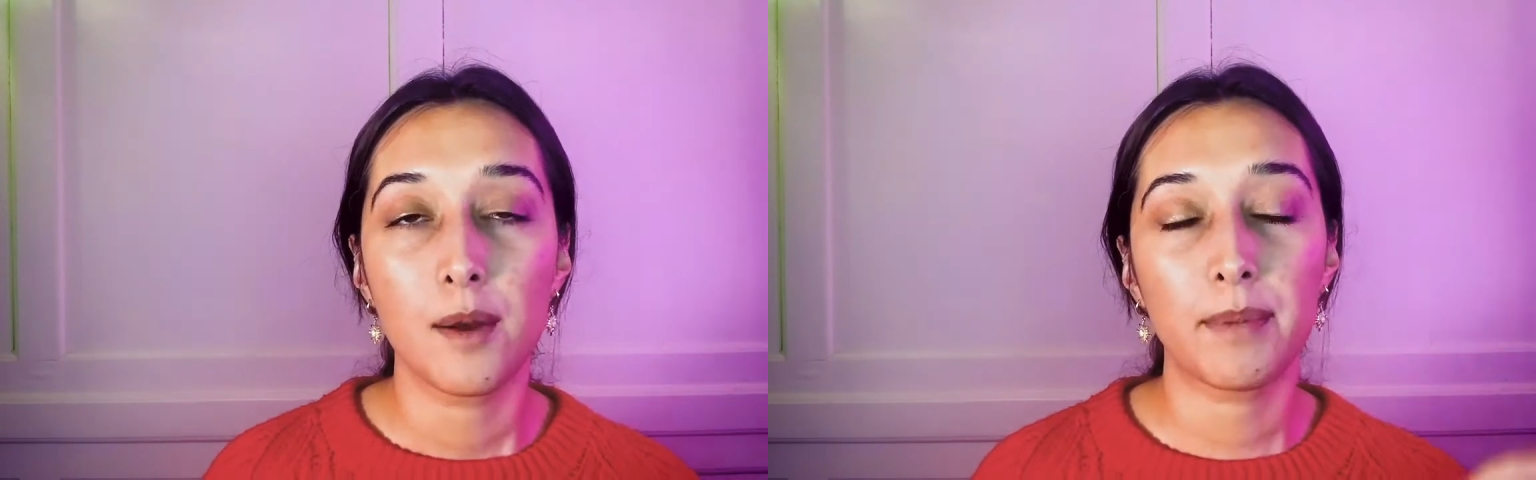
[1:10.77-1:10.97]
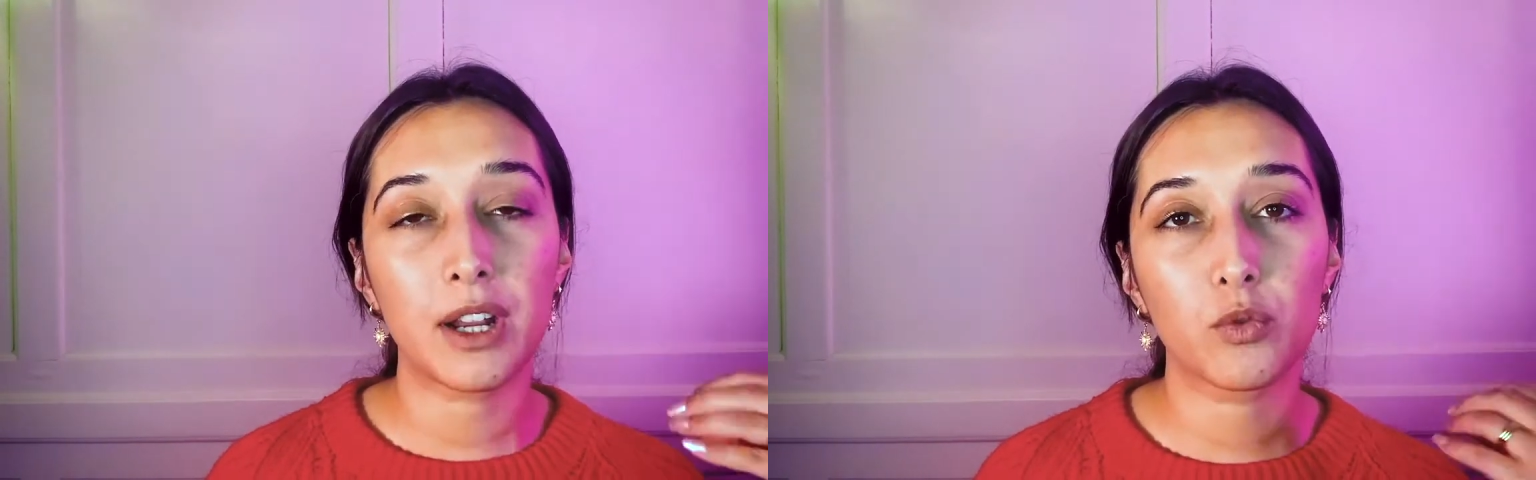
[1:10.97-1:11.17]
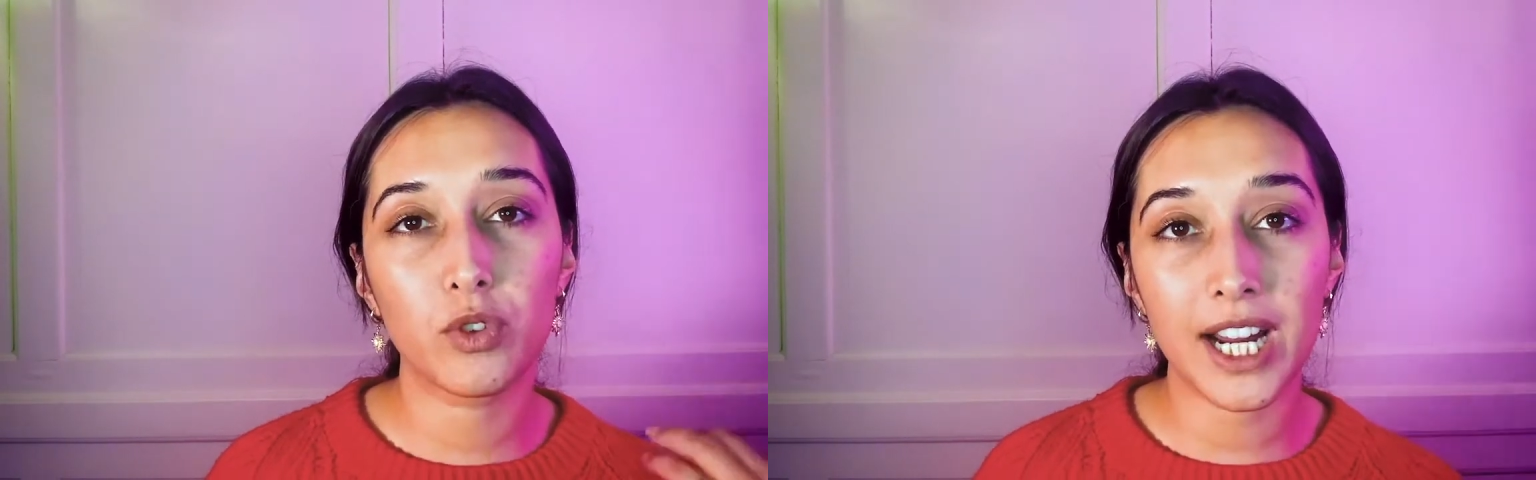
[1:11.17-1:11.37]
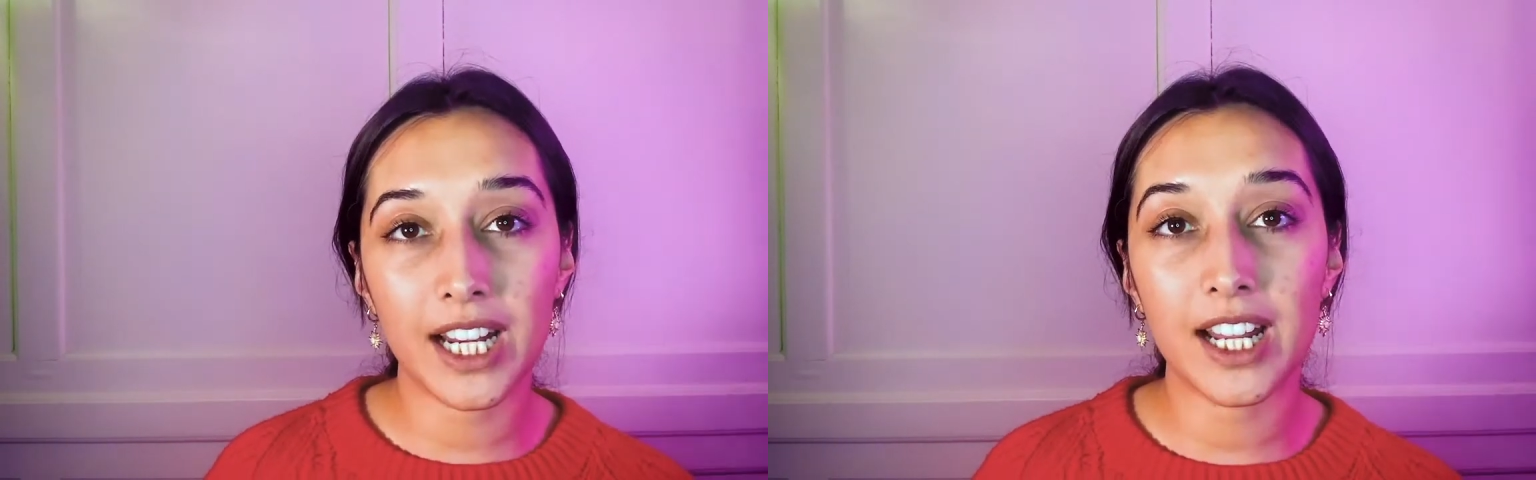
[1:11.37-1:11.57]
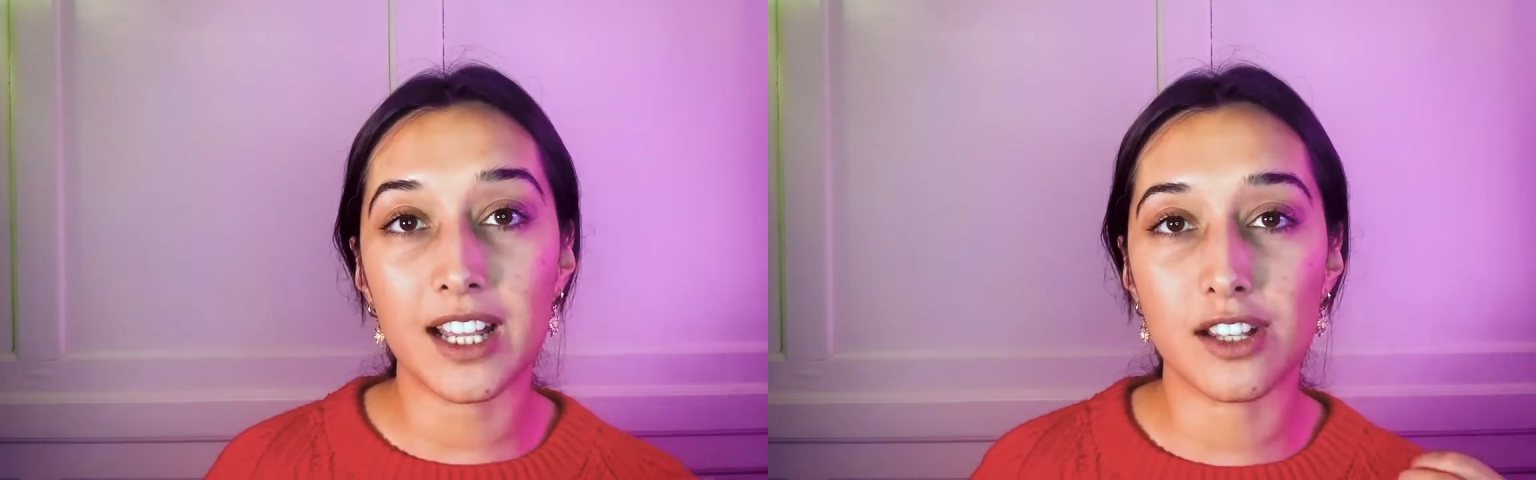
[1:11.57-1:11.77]
but it
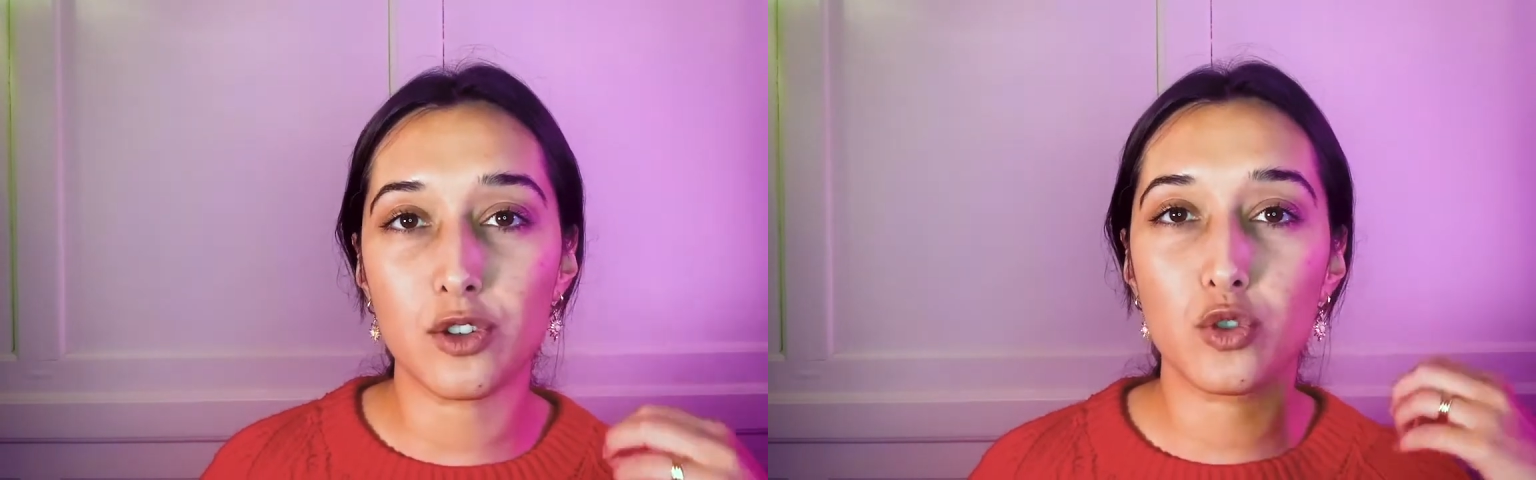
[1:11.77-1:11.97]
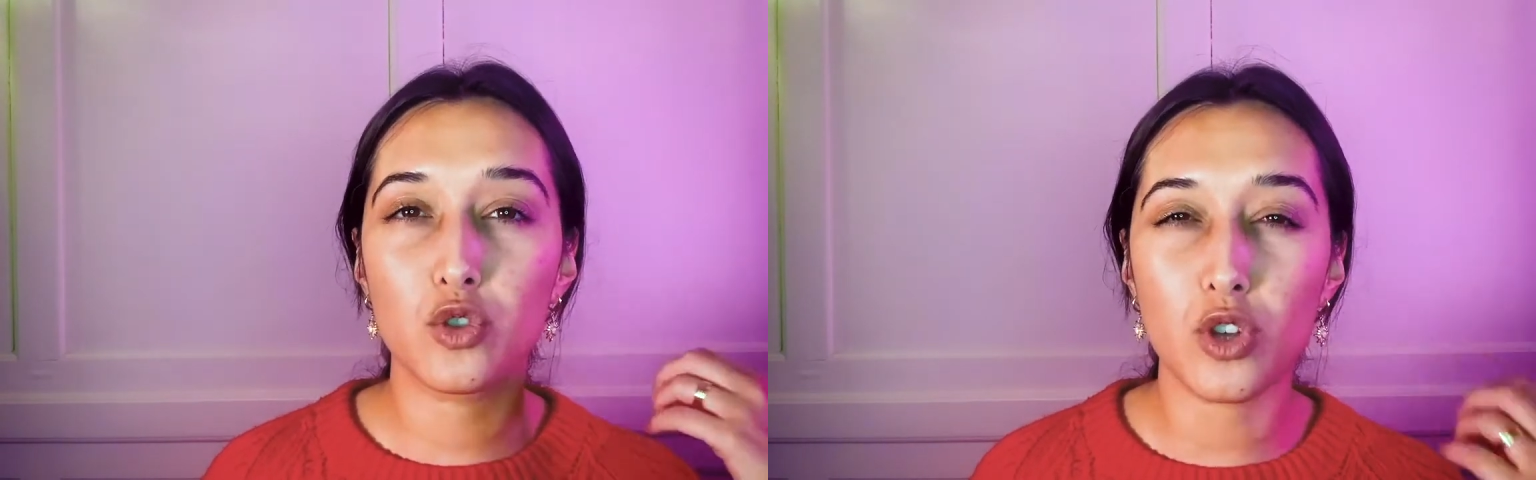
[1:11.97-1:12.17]
really is